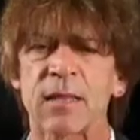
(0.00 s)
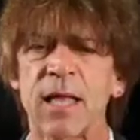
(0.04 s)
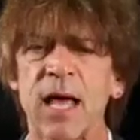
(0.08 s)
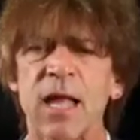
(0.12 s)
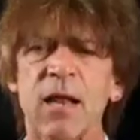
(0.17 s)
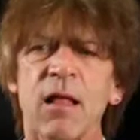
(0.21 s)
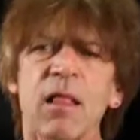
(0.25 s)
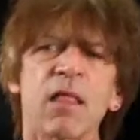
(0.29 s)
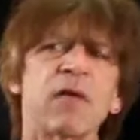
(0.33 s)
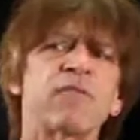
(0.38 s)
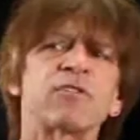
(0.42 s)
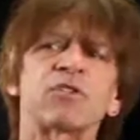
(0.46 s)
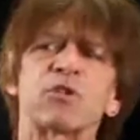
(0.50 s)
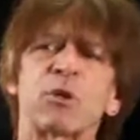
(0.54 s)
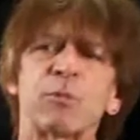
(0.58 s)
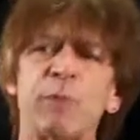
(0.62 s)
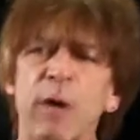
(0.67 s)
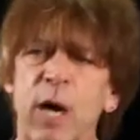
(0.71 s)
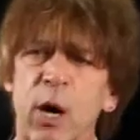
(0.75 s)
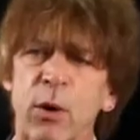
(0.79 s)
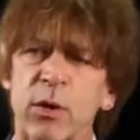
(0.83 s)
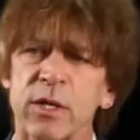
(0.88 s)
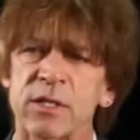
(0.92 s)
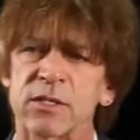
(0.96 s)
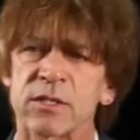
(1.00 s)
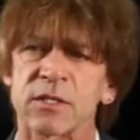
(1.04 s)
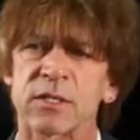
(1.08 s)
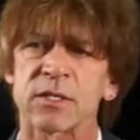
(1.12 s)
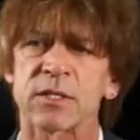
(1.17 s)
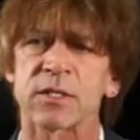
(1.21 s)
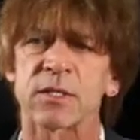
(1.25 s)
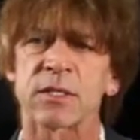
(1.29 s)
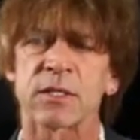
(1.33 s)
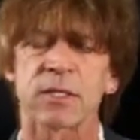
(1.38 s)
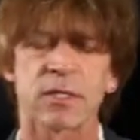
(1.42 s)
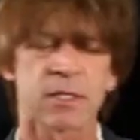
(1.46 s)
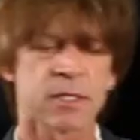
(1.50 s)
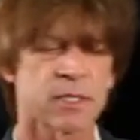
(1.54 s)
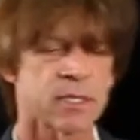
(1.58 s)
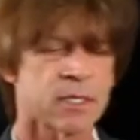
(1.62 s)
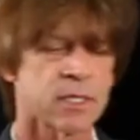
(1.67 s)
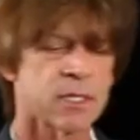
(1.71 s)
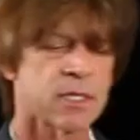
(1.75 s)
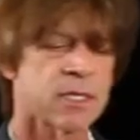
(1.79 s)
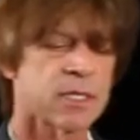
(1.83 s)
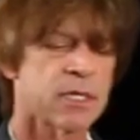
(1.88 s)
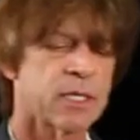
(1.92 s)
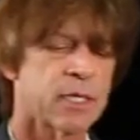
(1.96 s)
not all of us are poets,
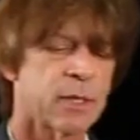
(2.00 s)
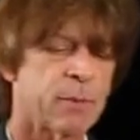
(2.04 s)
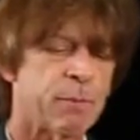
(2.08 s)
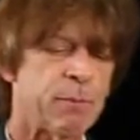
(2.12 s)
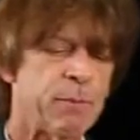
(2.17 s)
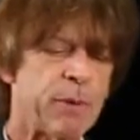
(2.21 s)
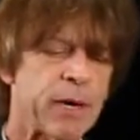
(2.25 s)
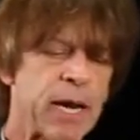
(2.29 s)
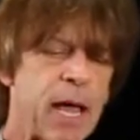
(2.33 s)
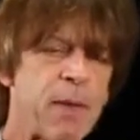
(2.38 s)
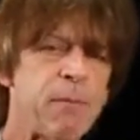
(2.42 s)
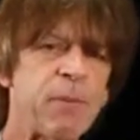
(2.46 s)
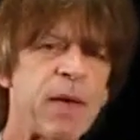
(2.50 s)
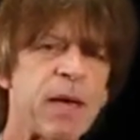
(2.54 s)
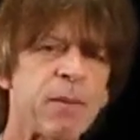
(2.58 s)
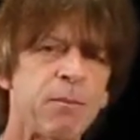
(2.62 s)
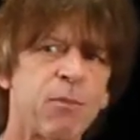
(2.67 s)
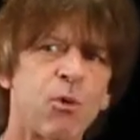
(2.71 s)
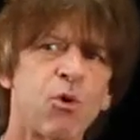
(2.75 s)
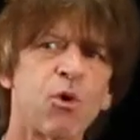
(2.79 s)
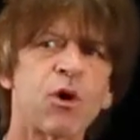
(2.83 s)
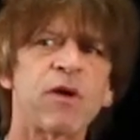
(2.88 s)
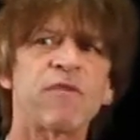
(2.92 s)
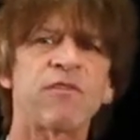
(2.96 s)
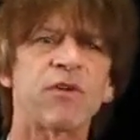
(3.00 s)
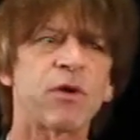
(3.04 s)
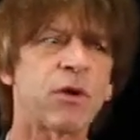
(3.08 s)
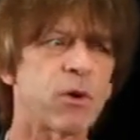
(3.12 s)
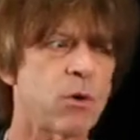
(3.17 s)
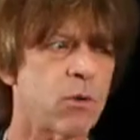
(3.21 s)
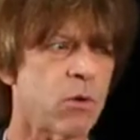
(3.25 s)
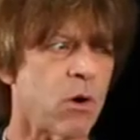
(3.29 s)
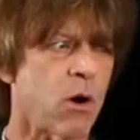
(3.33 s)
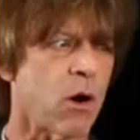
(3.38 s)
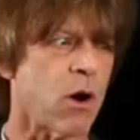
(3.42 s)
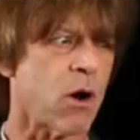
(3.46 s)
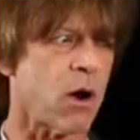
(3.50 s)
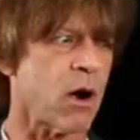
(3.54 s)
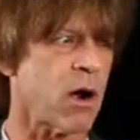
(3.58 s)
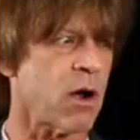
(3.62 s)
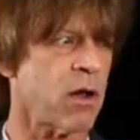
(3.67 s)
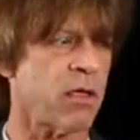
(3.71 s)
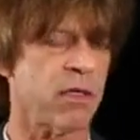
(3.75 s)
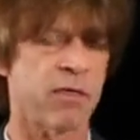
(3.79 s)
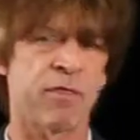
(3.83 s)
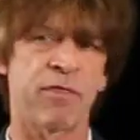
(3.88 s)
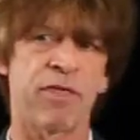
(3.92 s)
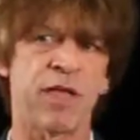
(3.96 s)
but I bet more of you
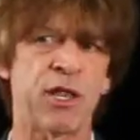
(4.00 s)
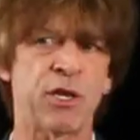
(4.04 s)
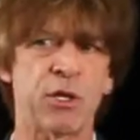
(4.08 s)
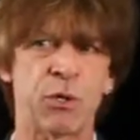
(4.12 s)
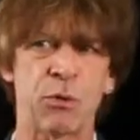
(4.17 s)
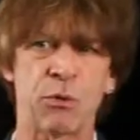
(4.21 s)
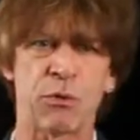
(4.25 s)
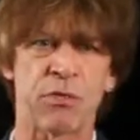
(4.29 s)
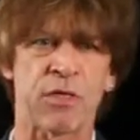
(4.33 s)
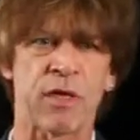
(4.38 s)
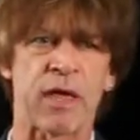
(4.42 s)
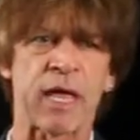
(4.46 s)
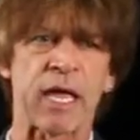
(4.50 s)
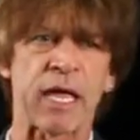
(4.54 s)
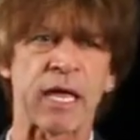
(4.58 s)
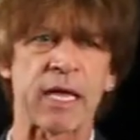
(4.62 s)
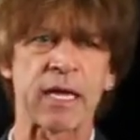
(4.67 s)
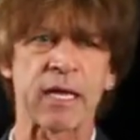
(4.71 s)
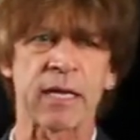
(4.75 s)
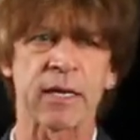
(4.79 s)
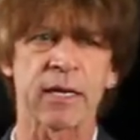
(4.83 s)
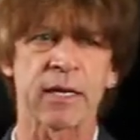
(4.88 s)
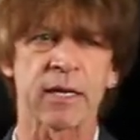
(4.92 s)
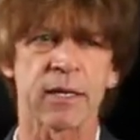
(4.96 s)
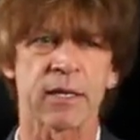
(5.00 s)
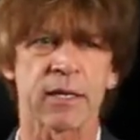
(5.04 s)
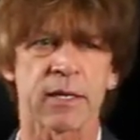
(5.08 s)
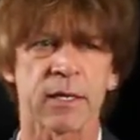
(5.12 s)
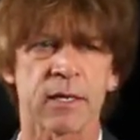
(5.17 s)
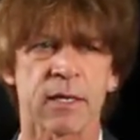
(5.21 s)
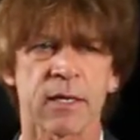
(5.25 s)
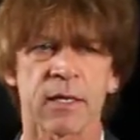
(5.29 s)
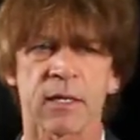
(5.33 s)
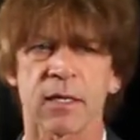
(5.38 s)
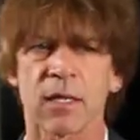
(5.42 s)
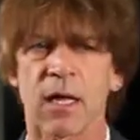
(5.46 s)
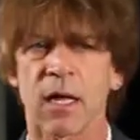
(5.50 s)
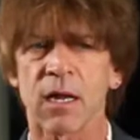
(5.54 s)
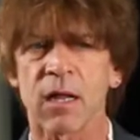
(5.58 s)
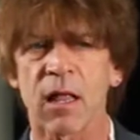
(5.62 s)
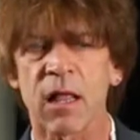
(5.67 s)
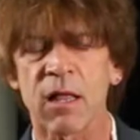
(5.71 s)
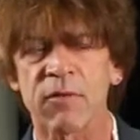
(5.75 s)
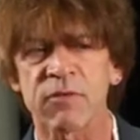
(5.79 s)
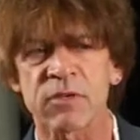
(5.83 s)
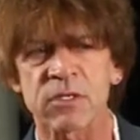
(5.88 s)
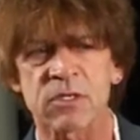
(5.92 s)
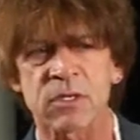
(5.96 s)
are than you think. Not
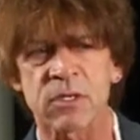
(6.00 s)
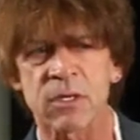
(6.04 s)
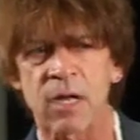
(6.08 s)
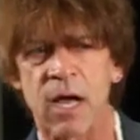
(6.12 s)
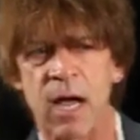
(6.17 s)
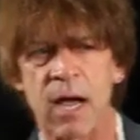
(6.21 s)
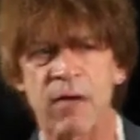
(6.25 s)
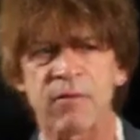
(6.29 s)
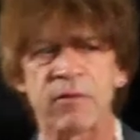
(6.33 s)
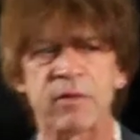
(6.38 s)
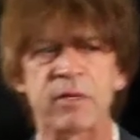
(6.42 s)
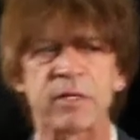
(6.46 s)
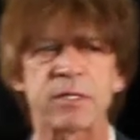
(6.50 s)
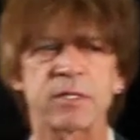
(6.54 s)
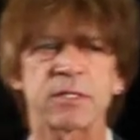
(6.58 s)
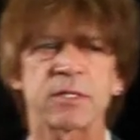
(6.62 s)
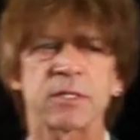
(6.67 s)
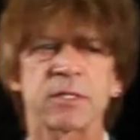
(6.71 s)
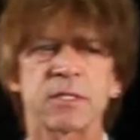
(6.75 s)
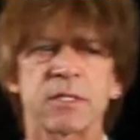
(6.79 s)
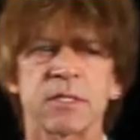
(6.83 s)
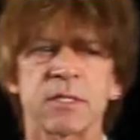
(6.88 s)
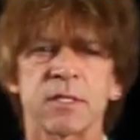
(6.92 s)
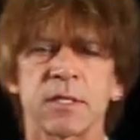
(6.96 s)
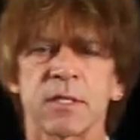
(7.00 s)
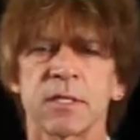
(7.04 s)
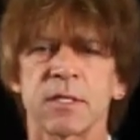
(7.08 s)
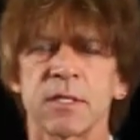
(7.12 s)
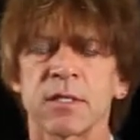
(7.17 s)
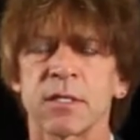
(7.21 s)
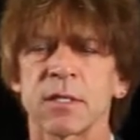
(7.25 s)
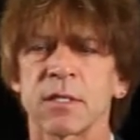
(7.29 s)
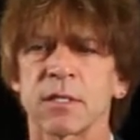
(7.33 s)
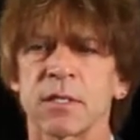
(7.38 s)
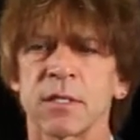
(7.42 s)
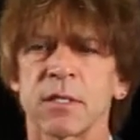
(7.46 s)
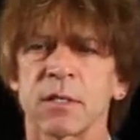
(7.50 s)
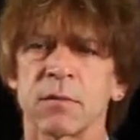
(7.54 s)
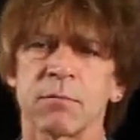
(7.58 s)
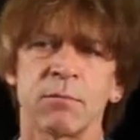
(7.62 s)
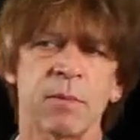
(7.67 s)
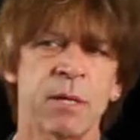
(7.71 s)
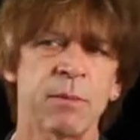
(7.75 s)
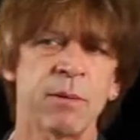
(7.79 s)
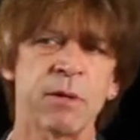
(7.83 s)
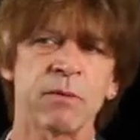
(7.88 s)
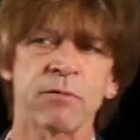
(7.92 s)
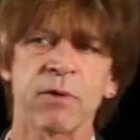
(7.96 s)
all of us are novelists.
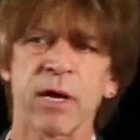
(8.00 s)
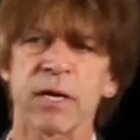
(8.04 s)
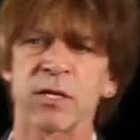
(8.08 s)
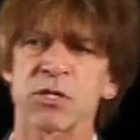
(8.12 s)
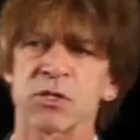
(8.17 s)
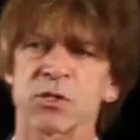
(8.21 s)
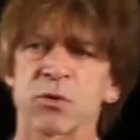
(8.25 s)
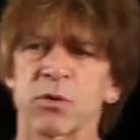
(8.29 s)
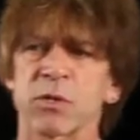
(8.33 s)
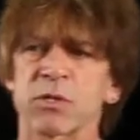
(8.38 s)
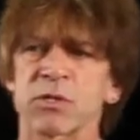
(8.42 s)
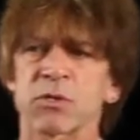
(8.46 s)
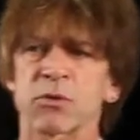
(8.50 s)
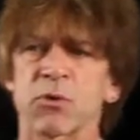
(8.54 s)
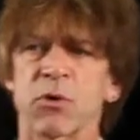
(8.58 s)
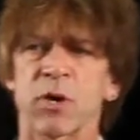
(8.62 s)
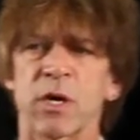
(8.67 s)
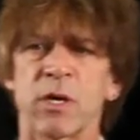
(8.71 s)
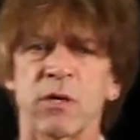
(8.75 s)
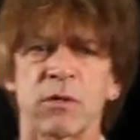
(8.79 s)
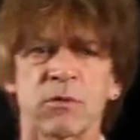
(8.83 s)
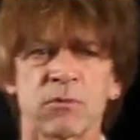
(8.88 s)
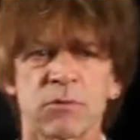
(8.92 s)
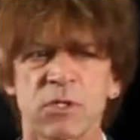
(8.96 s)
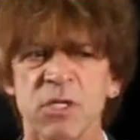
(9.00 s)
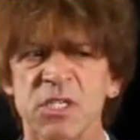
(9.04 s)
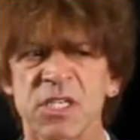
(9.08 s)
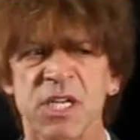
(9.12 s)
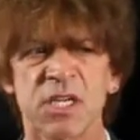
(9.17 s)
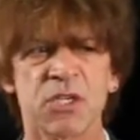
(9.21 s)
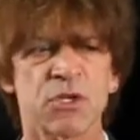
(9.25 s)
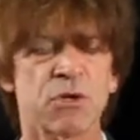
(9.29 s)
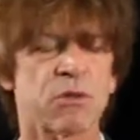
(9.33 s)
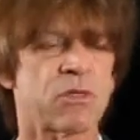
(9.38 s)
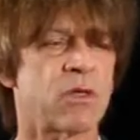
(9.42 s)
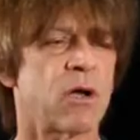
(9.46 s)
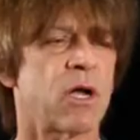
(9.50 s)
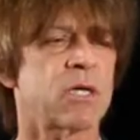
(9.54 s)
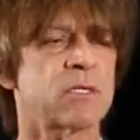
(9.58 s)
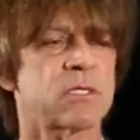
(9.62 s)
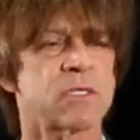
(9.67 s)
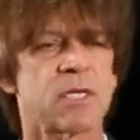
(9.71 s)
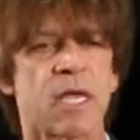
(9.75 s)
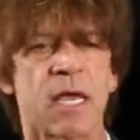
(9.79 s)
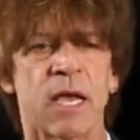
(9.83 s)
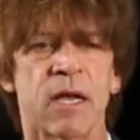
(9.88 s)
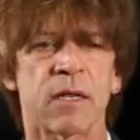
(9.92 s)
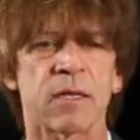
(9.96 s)
Maybe you can write a short story. Just get your
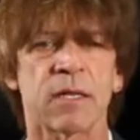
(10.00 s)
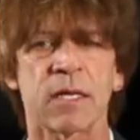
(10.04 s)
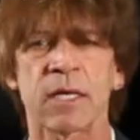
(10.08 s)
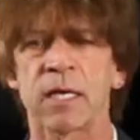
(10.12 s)
thoughts down.